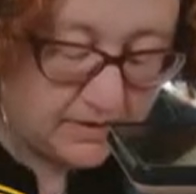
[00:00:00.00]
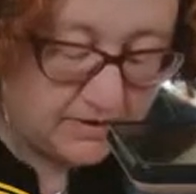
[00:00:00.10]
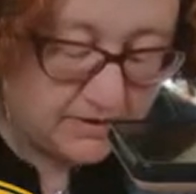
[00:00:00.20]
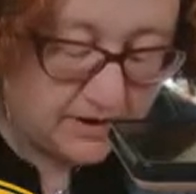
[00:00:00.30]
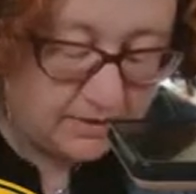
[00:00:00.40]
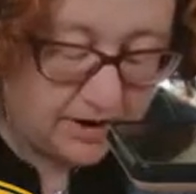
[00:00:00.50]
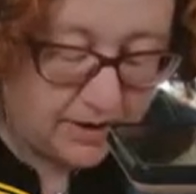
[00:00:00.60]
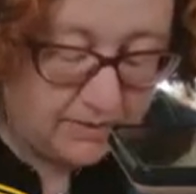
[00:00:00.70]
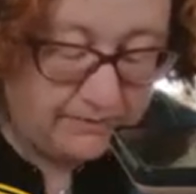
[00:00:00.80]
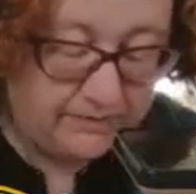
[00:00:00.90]
So there we
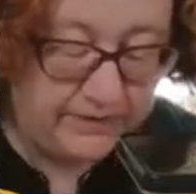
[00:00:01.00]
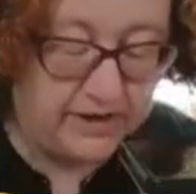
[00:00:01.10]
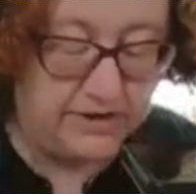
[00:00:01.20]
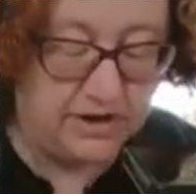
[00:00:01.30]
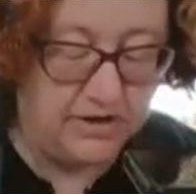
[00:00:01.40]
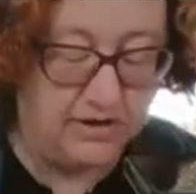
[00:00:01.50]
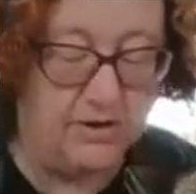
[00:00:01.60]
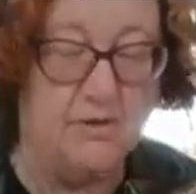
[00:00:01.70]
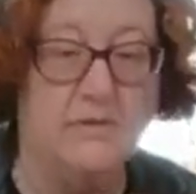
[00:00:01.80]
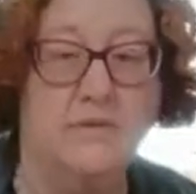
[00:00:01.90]
go. There's our
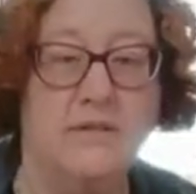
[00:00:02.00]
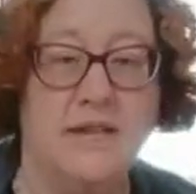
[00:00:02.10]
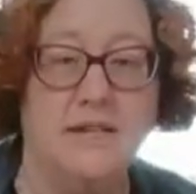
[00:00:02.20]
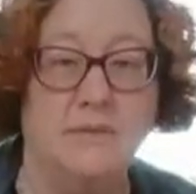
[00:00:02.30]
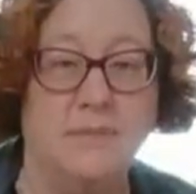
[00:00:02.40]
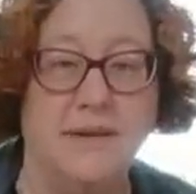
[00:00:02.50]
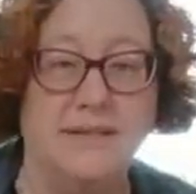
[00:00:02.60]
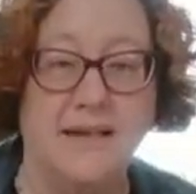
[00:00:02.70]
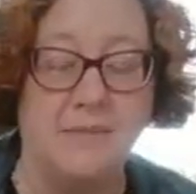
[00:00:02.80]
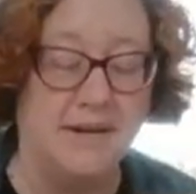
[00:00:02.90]
little sentiment
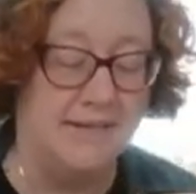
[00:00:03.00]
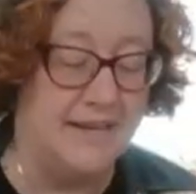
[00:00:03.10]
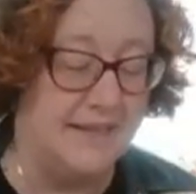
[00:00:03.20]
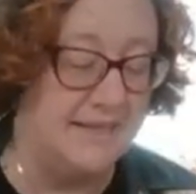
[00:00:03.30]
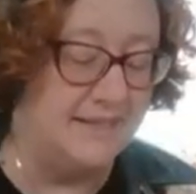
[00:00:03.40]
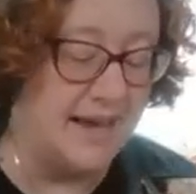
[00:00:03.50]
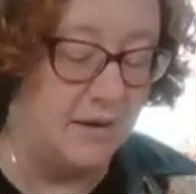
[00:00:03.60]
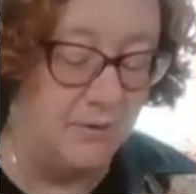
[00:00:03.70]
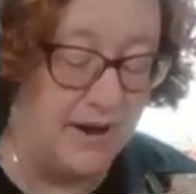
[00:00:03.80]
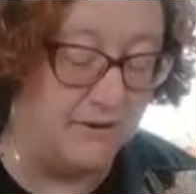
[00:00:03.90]
piece. I'm going to set this
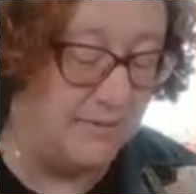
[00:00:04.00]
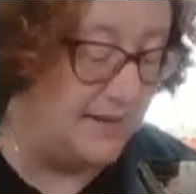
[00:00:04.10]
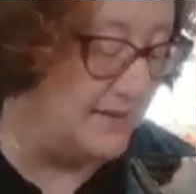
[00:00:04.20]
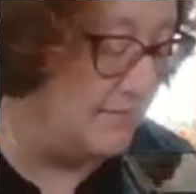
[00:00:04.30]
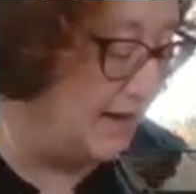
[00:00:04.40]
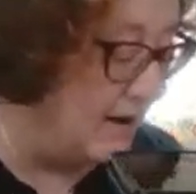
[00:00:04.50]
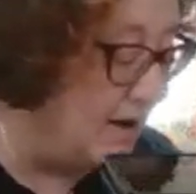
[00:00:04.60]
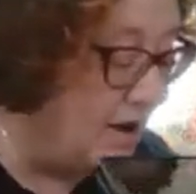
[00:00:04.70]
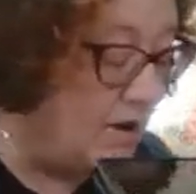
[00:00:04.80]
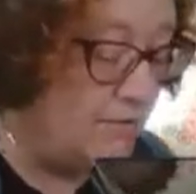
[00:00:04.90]
aside. We have to make something
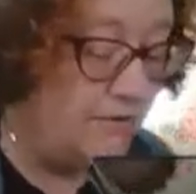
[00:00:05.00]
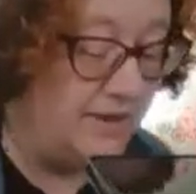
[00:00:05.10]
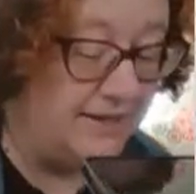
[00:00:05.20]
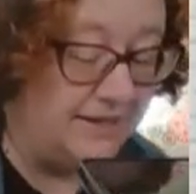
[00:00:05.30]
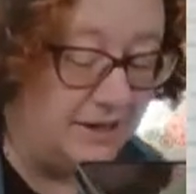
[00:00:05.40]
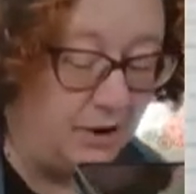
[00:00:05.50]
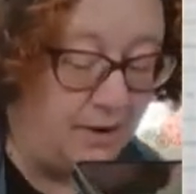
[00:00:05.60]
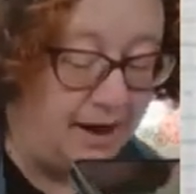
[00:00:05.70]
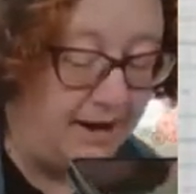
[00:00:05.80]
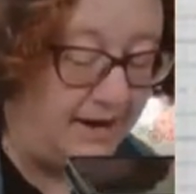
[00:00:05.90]
for this to go
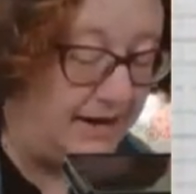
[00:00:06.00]
on.